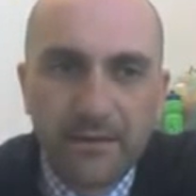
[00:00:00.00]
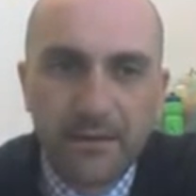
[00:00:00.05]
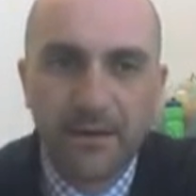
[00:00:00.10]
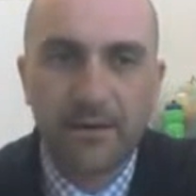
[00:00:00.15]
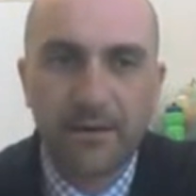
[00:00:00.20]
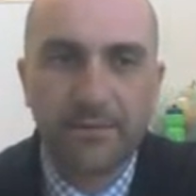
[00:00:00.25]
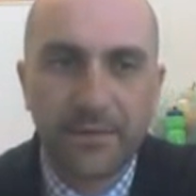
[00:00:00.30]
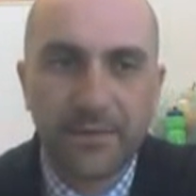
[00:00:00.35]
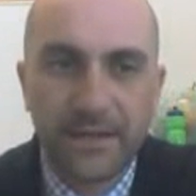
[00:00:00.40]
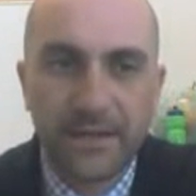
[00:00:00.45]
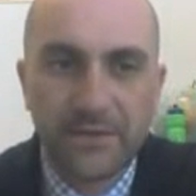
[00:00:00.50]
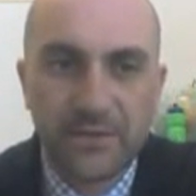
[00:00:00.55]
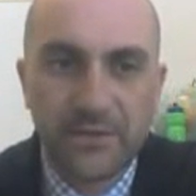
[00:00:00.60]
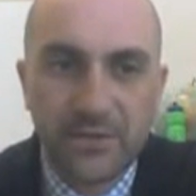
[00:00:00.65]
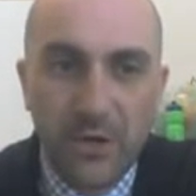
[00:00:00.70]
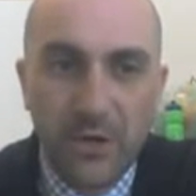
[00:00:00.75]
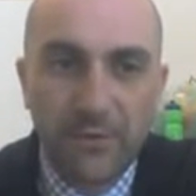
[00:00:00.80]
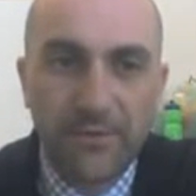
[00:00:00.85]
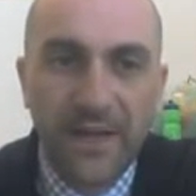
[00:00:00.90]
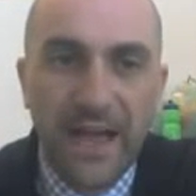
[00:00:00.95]
Oh, it's
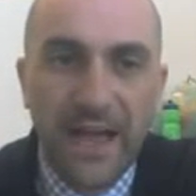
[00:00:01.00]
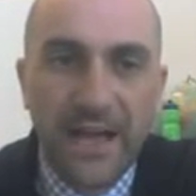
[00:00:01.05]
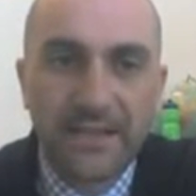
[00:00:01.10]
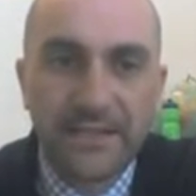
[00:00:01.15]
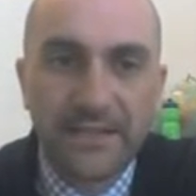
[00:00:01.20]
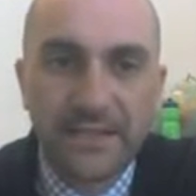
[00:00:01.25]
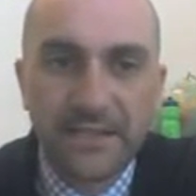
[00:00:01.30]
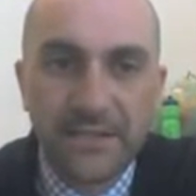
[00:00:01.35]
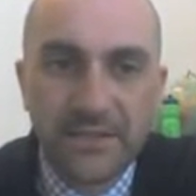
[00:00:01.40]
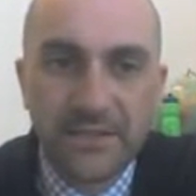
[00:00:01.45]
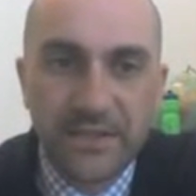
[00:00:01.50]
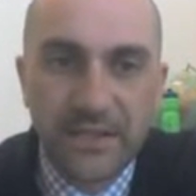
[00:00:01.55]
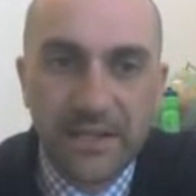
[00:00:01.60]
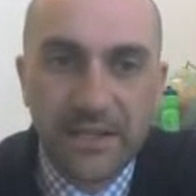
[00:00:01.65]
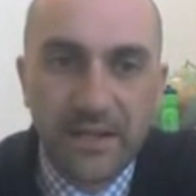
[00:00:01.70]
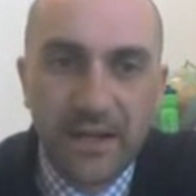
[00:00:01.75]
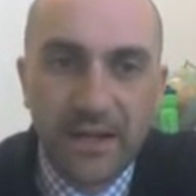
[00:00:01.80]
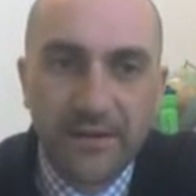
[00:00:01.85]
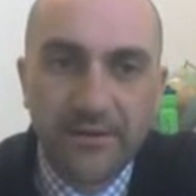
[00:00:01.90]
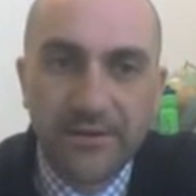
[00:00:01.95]
so fast. It just did
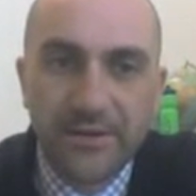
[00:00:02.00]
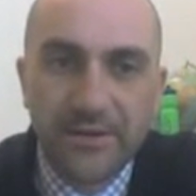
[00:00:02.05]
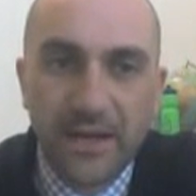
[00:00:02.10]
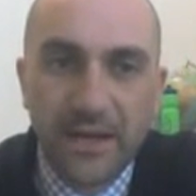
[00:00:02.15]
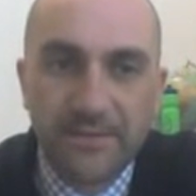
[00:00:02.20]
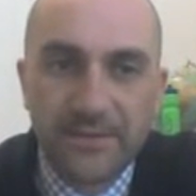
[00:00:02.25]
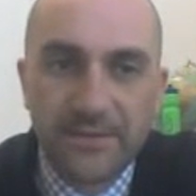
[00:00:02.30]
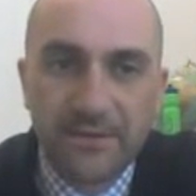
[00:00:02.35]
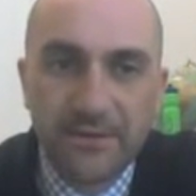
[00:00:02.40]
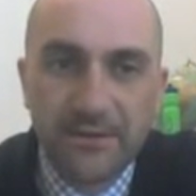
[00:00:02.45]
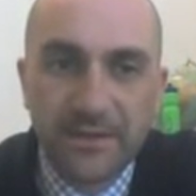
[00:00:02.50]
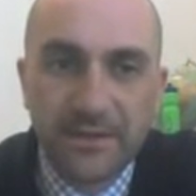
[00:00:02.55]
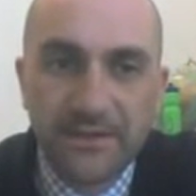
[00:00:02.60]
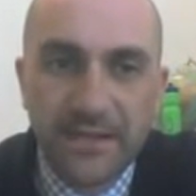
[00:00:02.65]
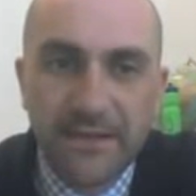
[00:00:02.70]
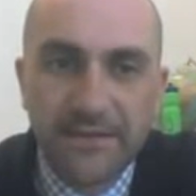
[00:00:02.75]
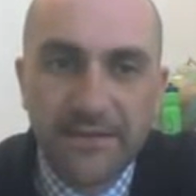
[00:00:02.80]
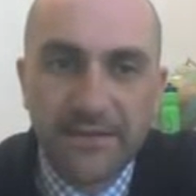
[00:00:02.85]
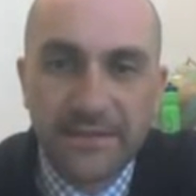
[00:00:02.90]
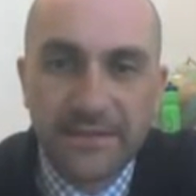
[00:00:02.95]
it 100 times.
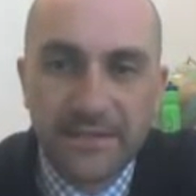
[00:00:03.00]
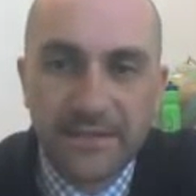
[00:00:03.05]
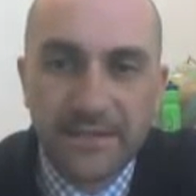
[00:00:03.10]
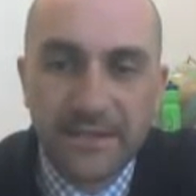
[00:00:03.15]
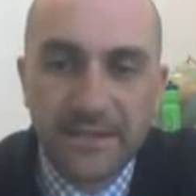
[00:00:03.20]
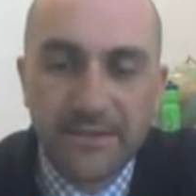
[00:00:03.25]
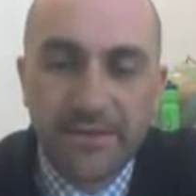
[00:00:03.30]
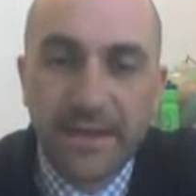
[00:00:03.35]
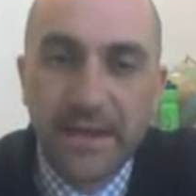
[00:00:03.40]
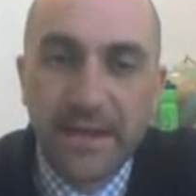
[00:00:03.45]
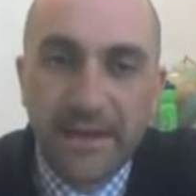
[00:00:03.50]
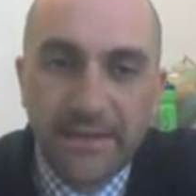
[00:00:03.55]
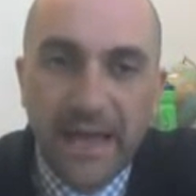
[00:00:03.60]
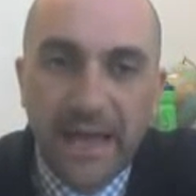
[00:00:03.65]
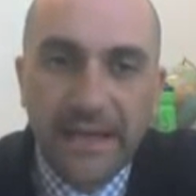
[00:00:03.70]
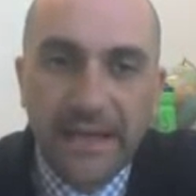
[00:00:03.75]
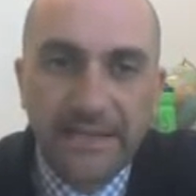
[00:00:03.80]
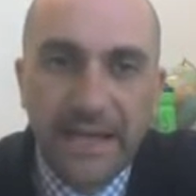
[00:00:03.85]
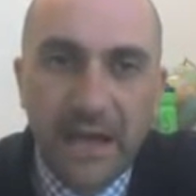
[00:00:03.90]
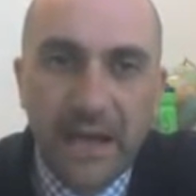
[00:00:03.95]
3763.
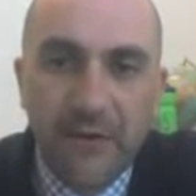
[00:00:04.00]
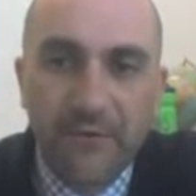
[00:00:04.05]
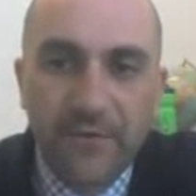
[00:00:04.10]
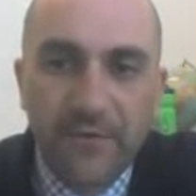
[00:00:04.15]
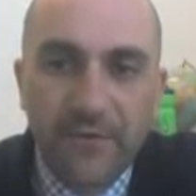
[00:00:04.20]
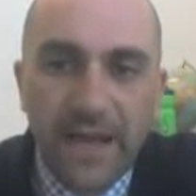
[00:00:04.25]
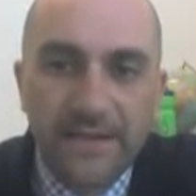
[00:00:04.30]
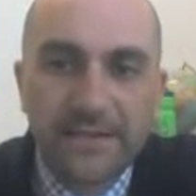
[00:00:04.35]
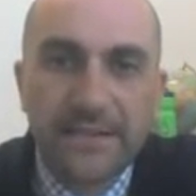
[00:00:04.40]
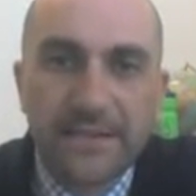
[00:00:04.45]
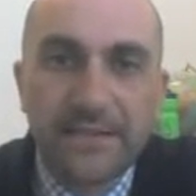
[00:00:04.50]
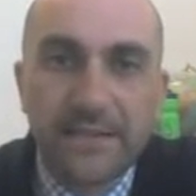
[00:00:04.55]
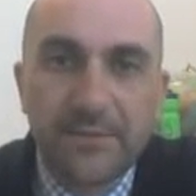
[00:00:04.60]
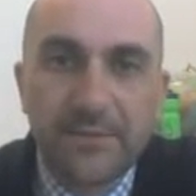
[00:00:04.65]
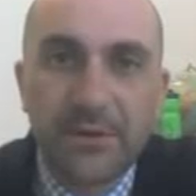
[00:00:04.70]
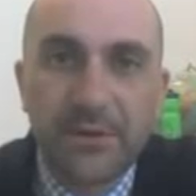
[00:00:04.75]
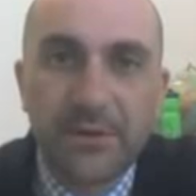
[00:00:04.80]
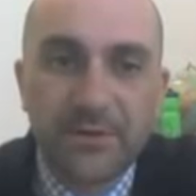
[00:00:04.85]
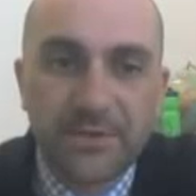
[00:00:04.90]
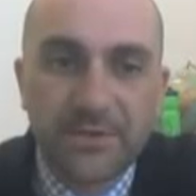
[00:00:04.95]
That's how fast these
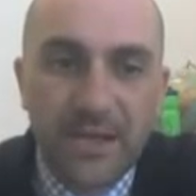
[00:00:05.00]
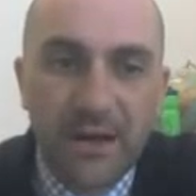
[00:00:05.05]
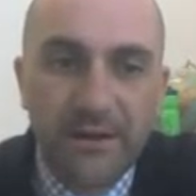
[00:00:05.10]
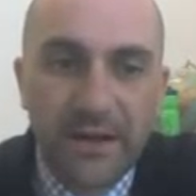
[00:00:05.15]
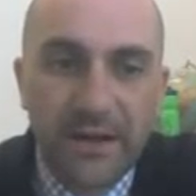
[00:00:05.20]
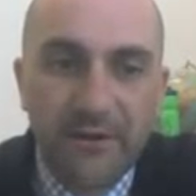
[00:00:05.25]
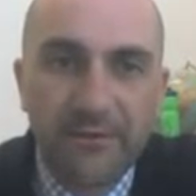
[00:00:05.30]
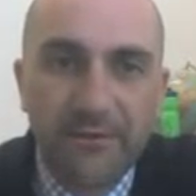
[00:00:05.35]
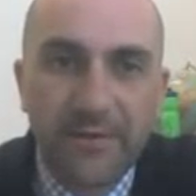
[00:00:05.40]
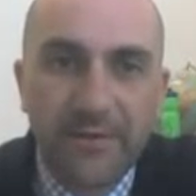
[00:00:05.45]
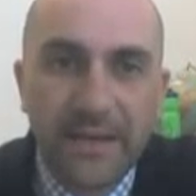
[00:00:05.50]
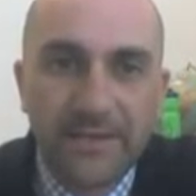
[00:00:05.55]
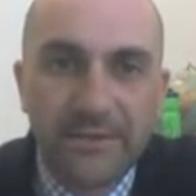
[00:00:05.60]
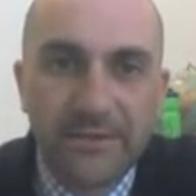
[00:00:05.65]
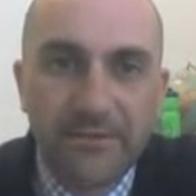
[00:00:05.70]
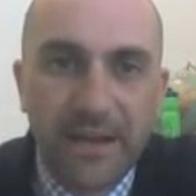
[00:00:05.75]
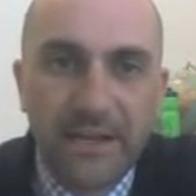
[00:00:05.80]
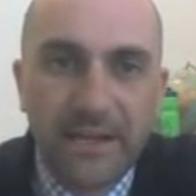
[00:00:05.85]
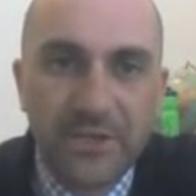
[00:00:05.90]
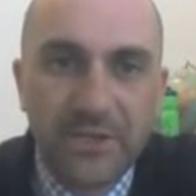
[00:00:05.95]
computers are and how fast
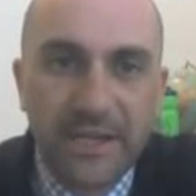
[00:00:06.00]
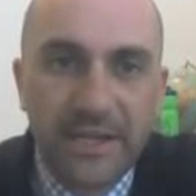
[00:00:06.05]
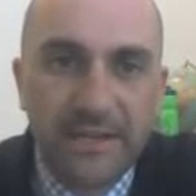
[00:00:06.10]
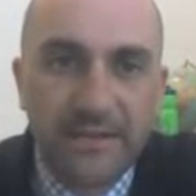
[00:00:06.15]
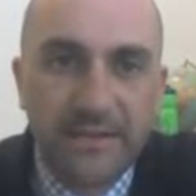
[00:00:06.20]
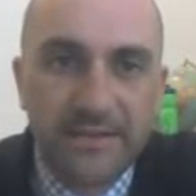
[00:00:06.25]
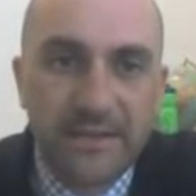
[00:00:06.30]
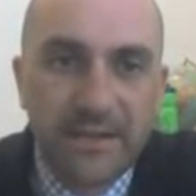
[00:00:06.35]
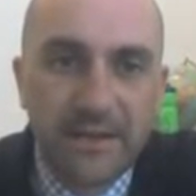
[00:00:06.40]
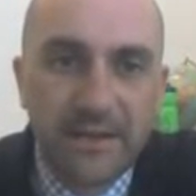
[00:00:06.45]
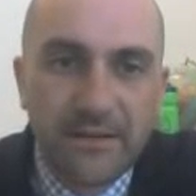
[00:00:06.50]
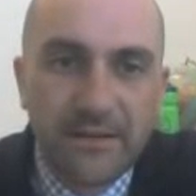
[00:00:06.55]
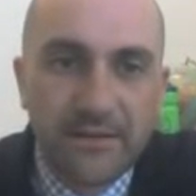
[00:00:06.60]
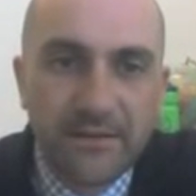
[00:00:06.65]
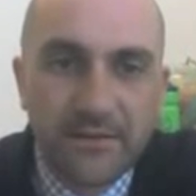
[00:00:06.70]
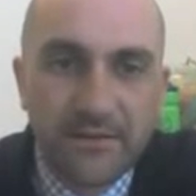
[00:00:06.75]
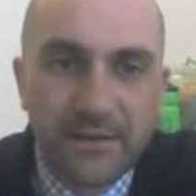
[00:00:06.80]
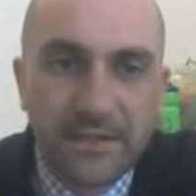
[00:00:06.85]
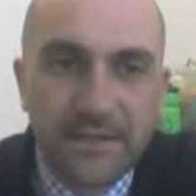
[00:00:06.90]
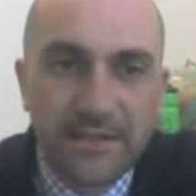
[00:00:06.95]
Scratch is.
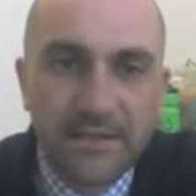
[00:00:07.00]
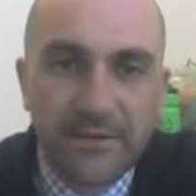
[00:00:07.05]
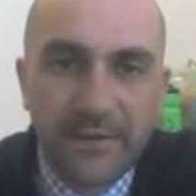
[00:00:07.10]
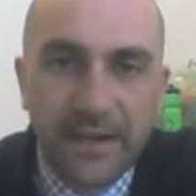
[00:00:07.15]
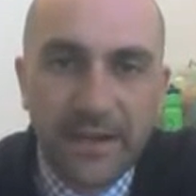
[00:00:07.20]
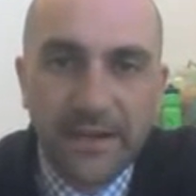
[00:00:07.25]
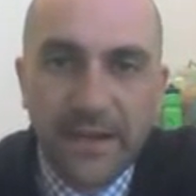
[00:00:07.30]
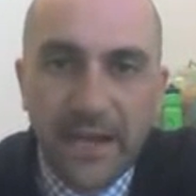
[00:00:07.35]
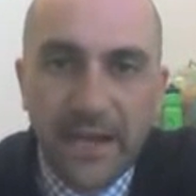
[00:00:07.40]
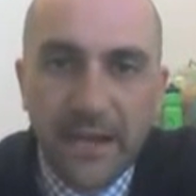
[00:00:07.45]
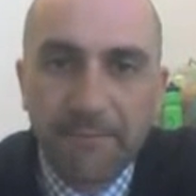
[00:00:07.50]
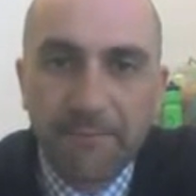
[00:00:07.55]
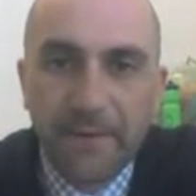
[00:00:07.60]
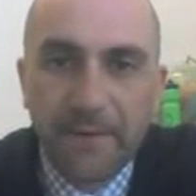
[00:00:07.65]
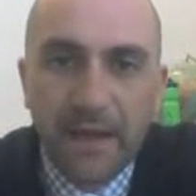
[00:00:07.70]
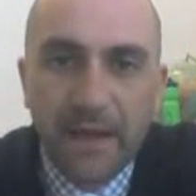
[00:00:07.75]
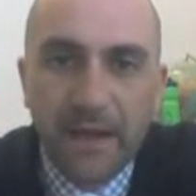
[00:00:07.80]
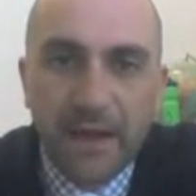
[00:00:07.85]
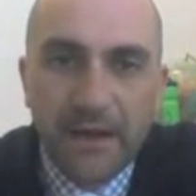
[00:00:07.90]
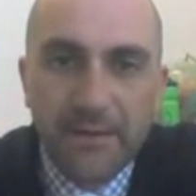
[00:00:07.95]
So let's 0 that again.
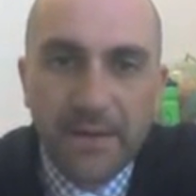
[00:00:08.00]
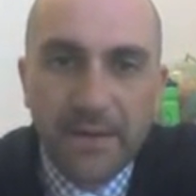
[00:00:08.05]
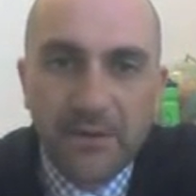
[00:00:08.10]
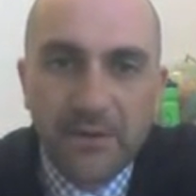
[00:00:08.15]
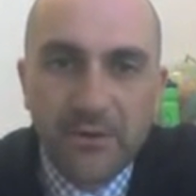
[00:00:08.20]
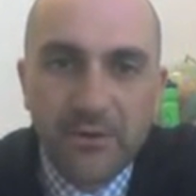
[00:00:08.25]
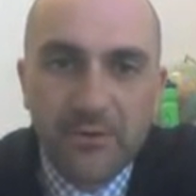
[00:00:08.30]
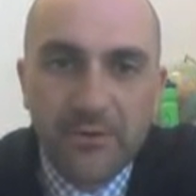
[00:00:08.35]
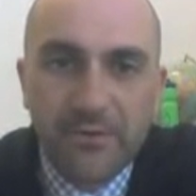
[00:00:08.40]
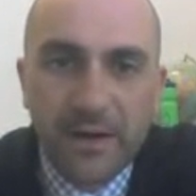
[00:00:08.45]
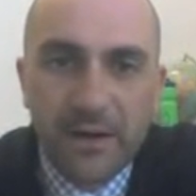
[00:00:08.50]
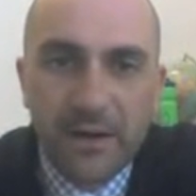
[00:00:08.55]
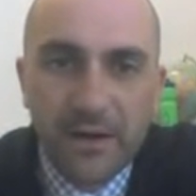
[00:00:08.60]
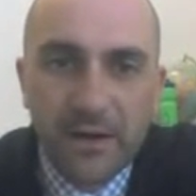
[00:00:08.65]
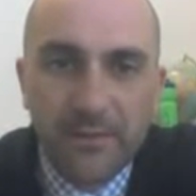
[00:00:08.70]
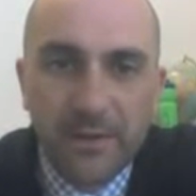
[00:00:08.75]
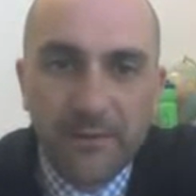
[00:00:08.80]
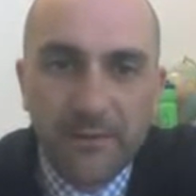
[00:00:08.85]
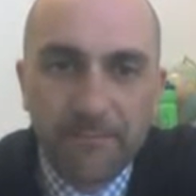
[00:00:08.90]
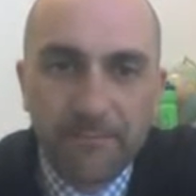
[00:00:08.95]
I'm going to make a new
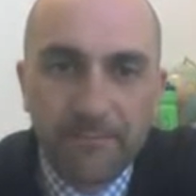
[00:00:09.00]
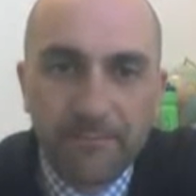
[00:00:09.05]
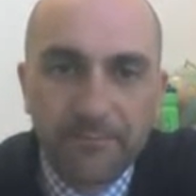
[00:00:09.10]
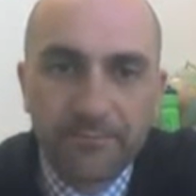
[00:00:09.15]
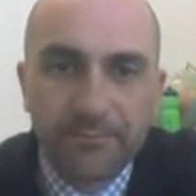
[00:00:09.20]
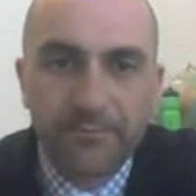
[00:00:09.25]
variable